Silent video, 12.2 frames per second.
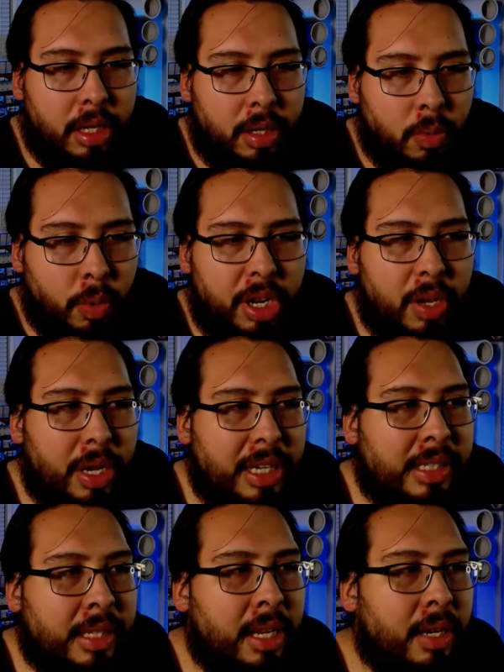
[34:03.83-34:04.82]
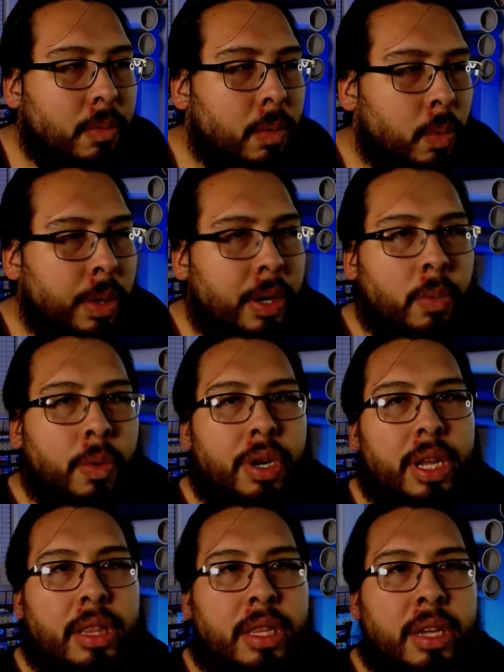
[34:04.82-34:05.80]
What do you guys think? When do
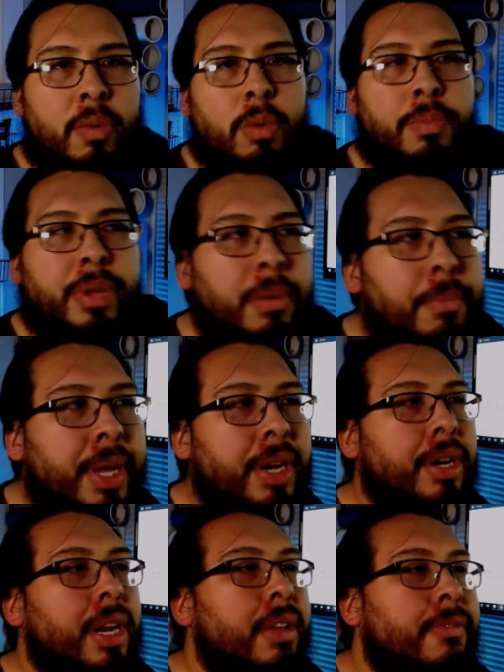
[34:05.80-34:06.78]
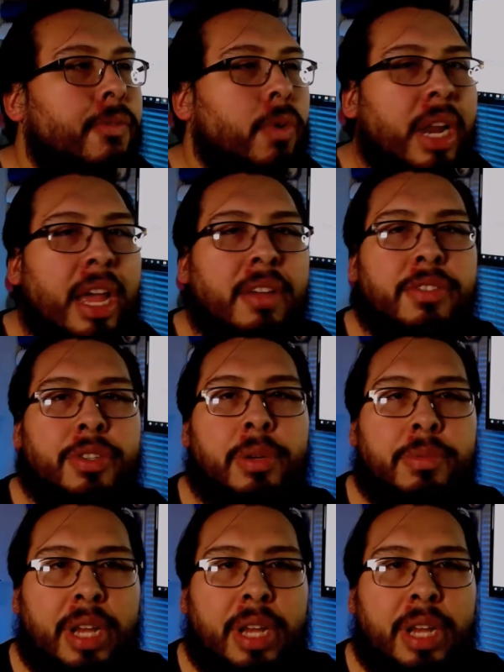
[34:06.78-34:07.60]
you think would be a better day for live streams?